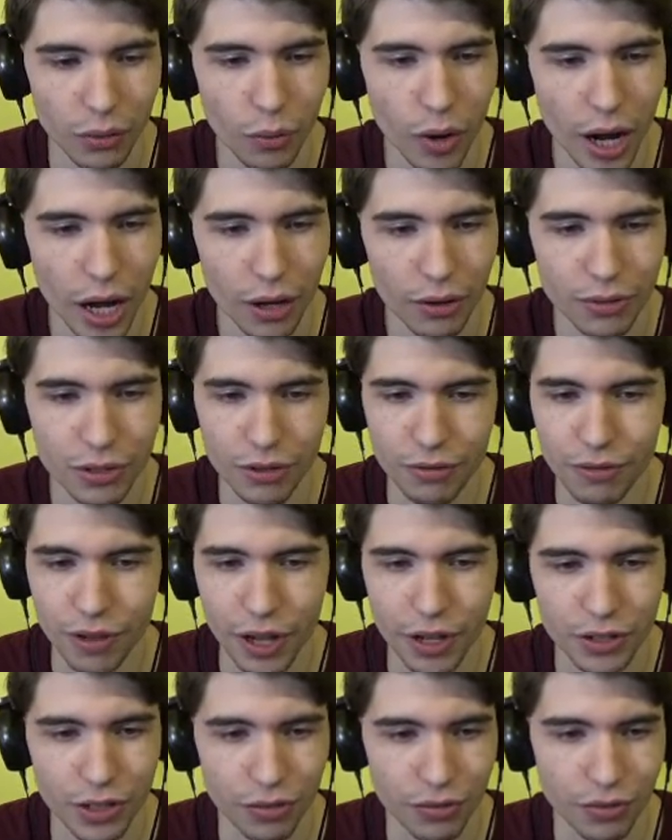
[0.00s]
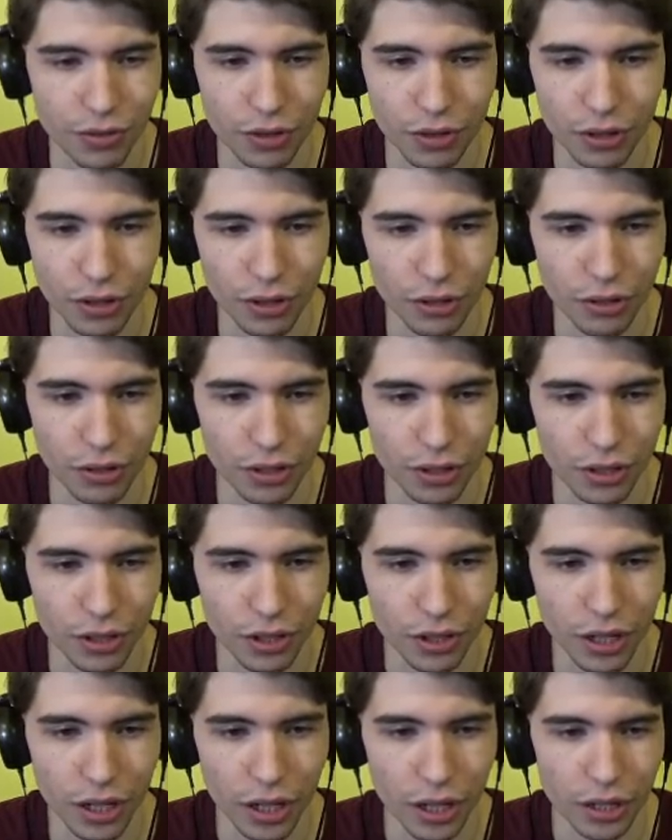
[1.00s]
Wow, defensive curl.
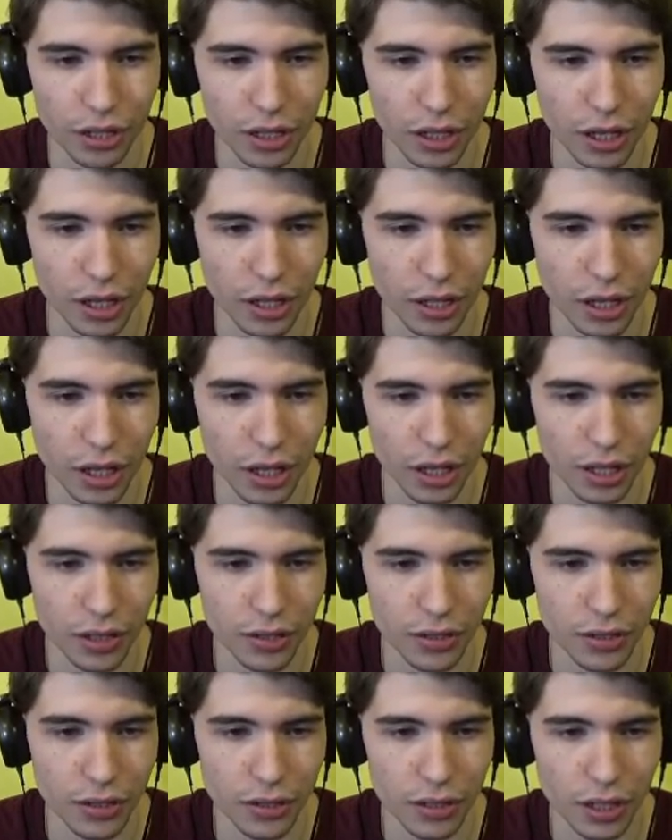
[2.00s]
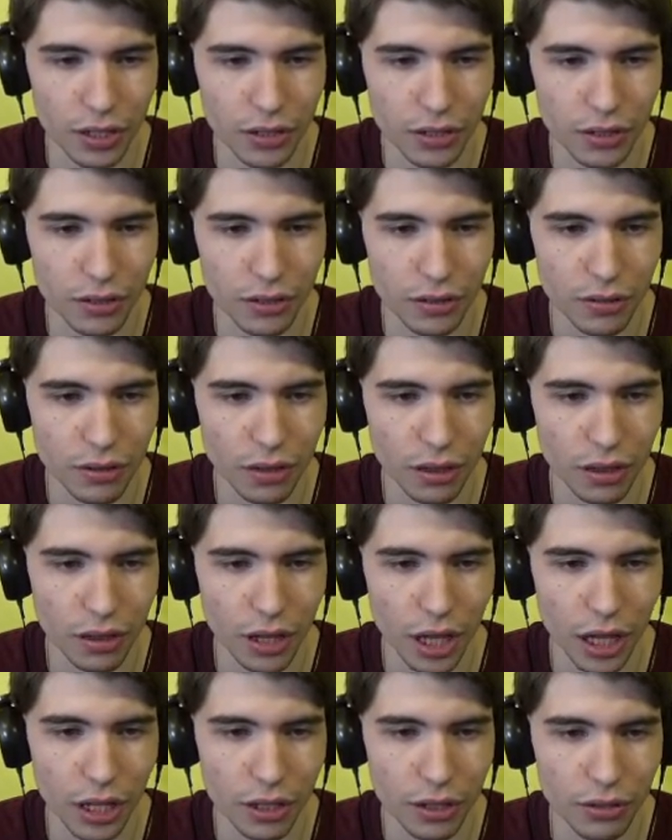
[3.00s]
Yeah, yeah, yeah, that's, that's,
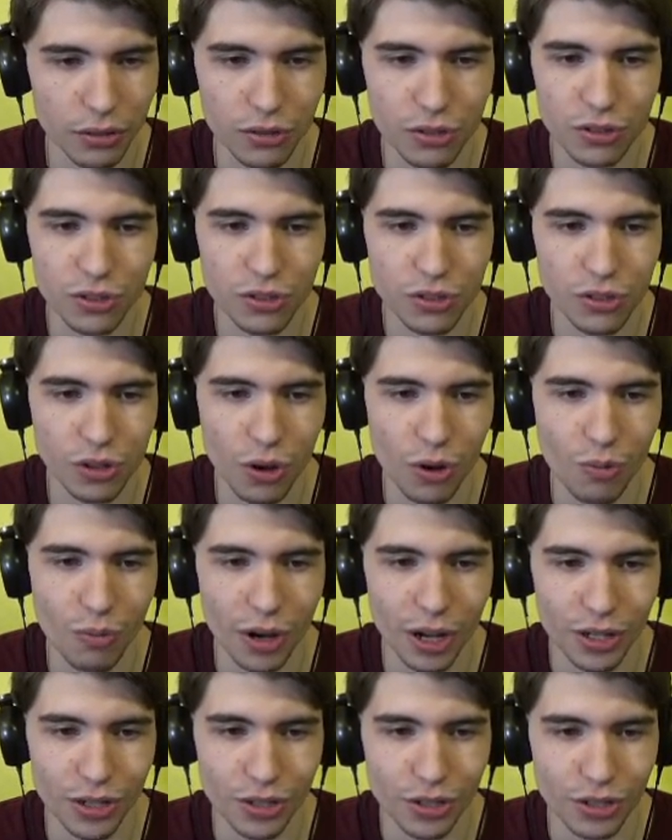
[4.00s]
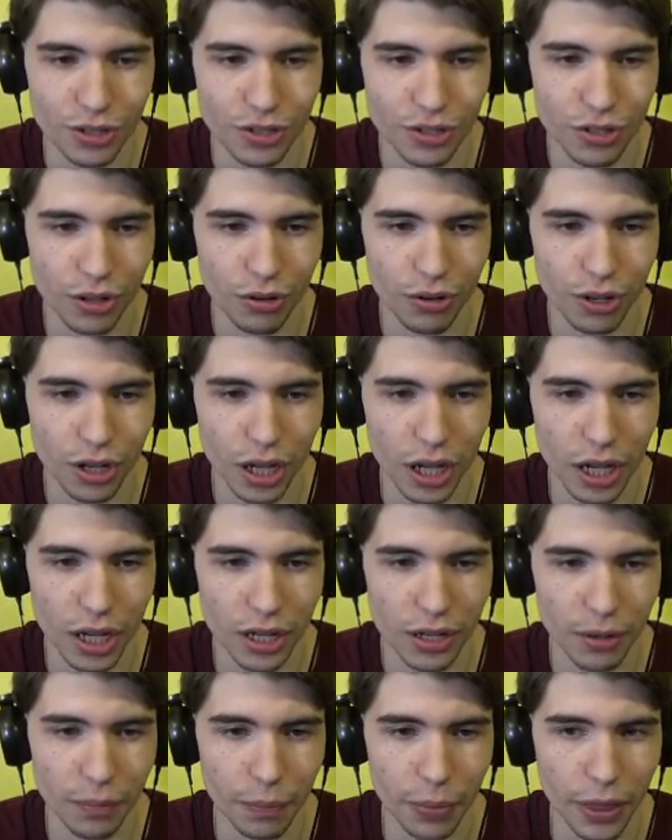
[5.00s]
thank you so much, you're so
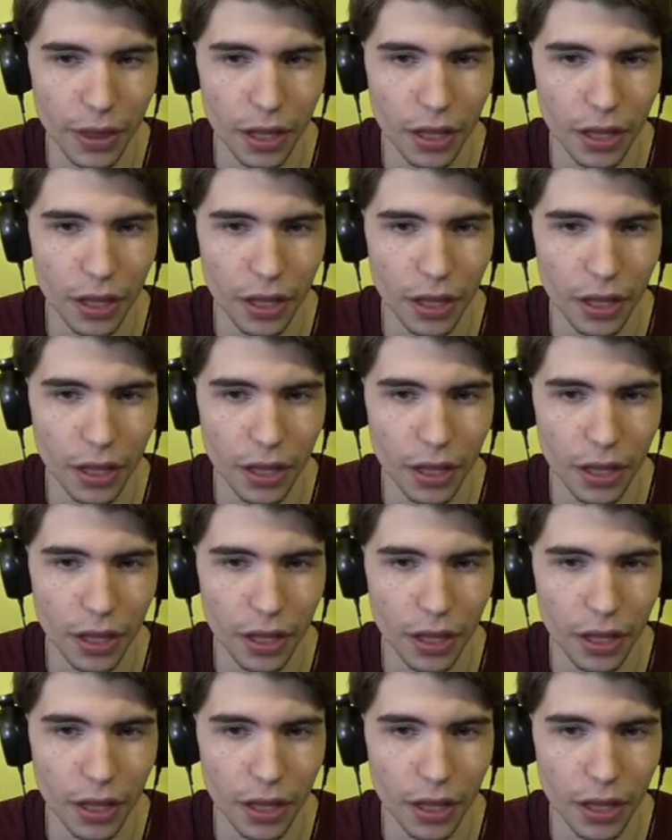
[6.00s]
kind.